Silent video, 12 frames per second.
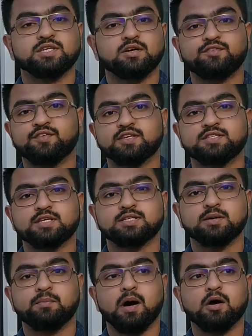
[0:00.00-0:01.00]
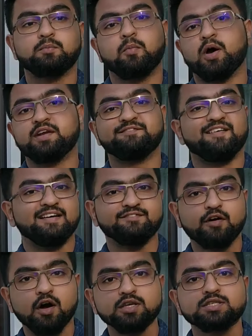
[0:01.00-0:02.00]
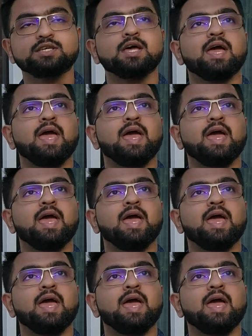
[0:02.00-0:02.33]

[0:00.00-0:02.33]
surface is about 0.5 Gauss,